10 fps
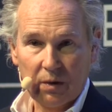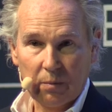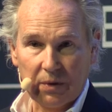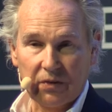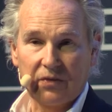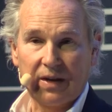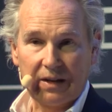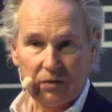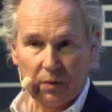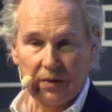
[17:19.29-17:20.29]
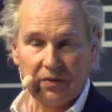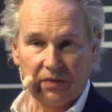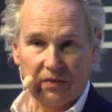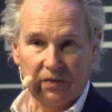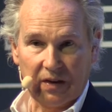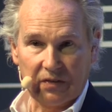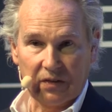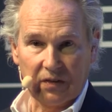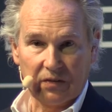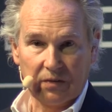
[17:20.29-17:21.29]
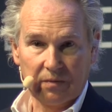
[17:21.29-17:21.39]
because that's where the success is.